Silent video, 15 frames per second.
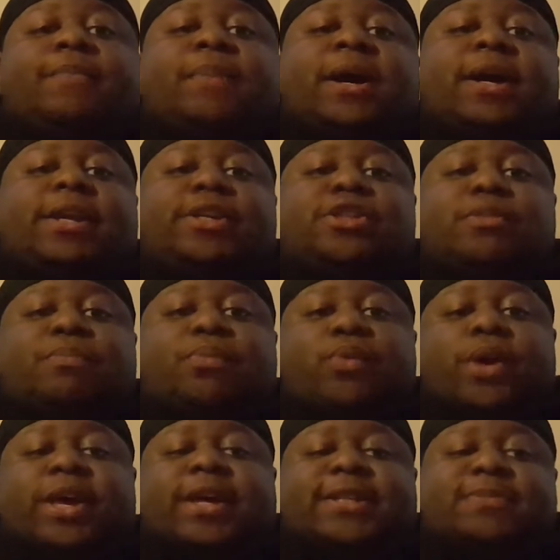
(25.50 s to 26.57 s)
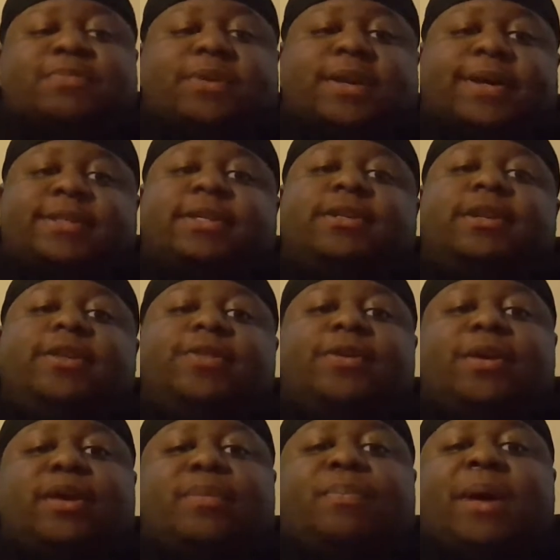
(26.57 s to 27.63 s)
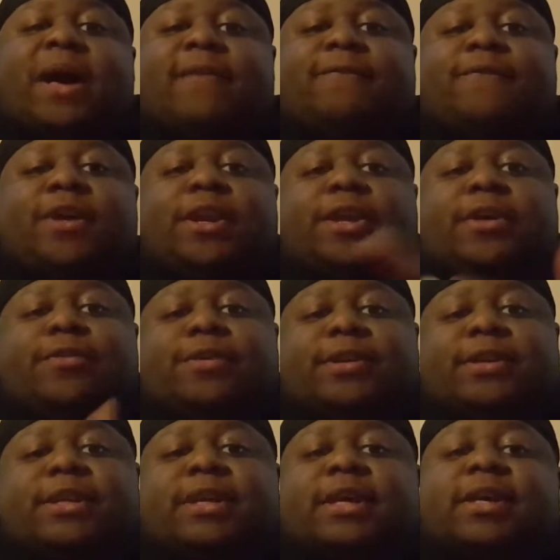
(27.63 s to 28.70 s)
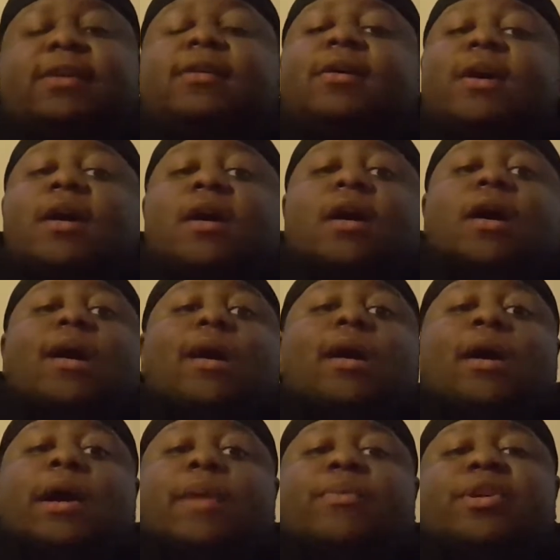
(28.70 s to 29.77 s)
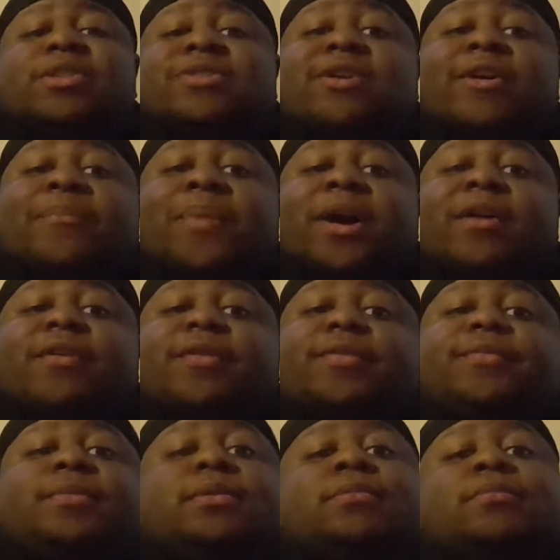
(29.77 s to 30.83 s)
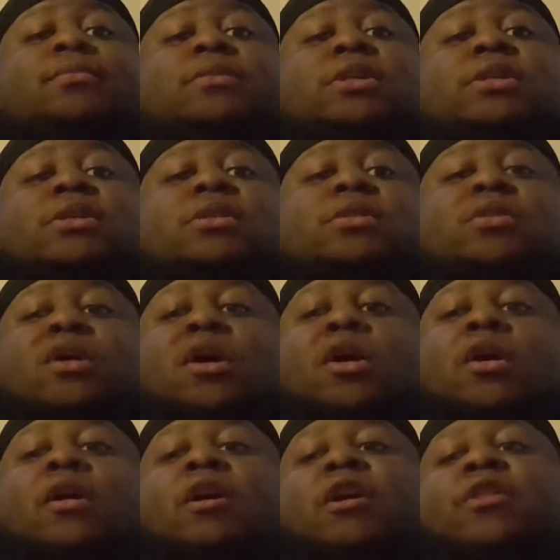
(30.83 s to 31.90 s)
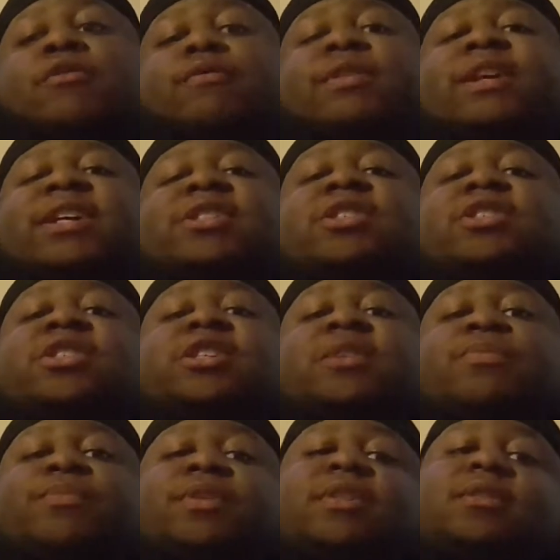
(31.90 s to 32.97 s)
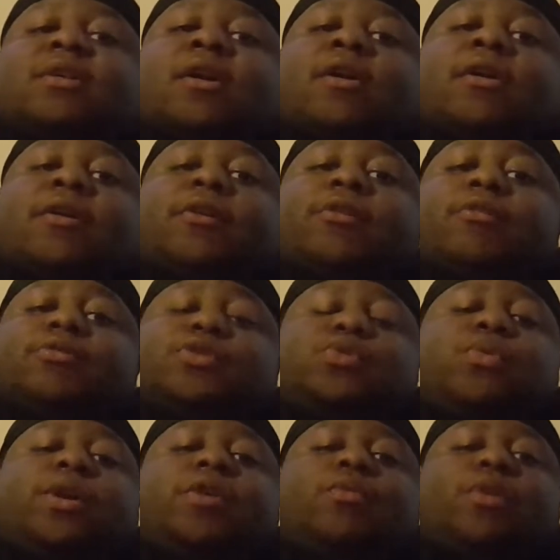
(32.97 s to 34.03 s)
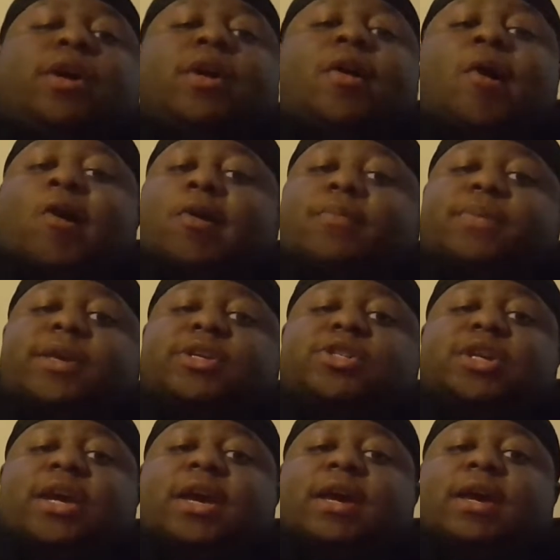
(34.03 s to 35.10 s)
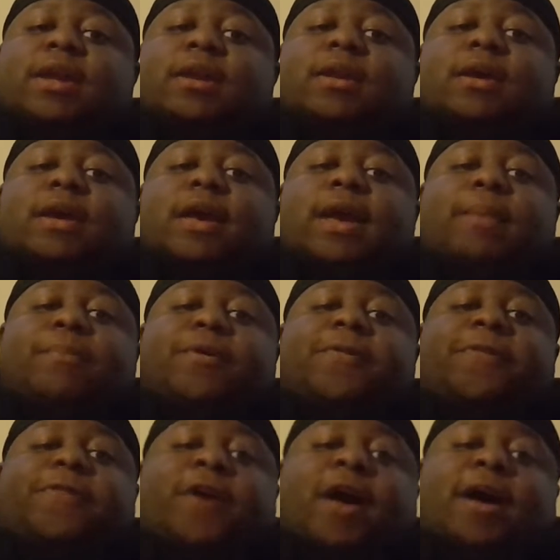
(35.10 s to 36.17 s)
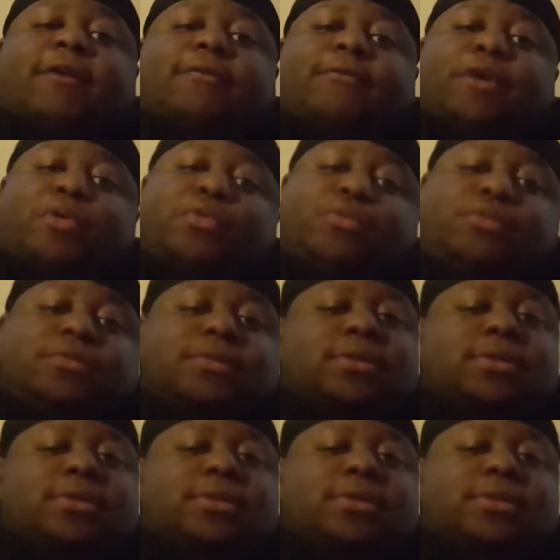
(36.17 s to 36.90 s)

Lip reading: everybody. It's your boy SBX. Another hip hop video we did. I want to talk about the relationship with 21 Garbage and Amber Thought Rose.